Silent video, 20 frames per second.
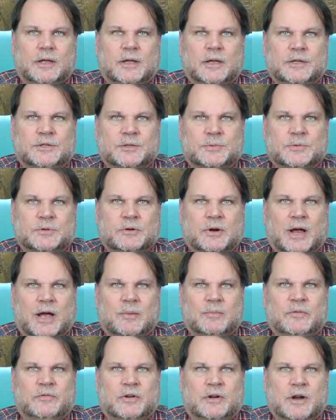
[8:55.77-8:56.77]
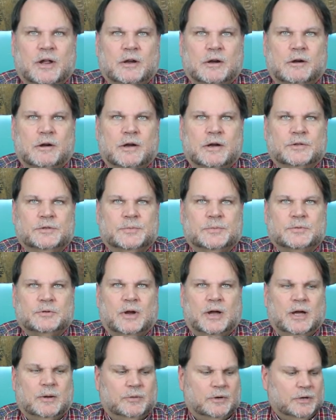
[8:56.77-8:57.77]
Hit subscribe if you're not already a
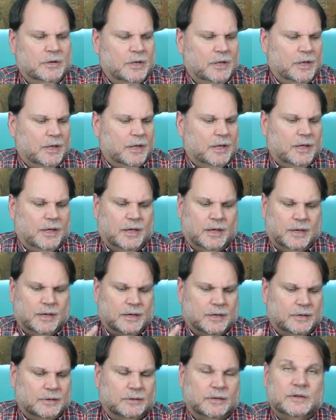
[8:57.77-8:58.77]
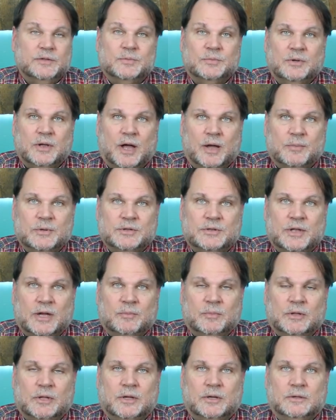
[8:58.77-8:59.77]
subscriber. And leave some comments
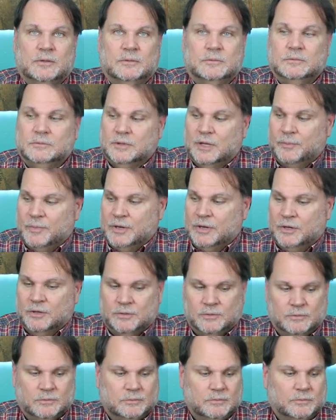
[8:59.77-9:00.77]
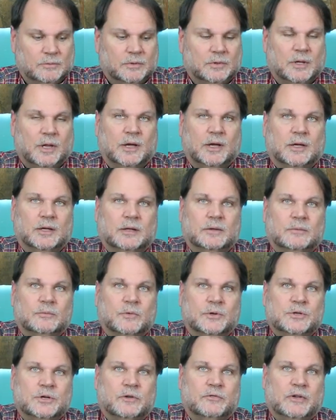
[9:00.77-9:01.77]
down below. Let me know
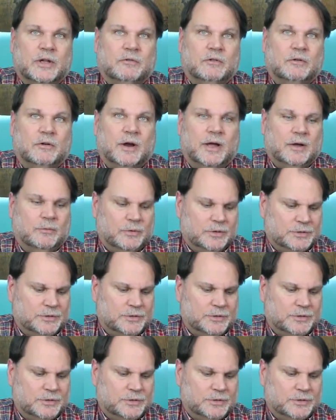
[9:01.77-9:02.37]
what your favorite rye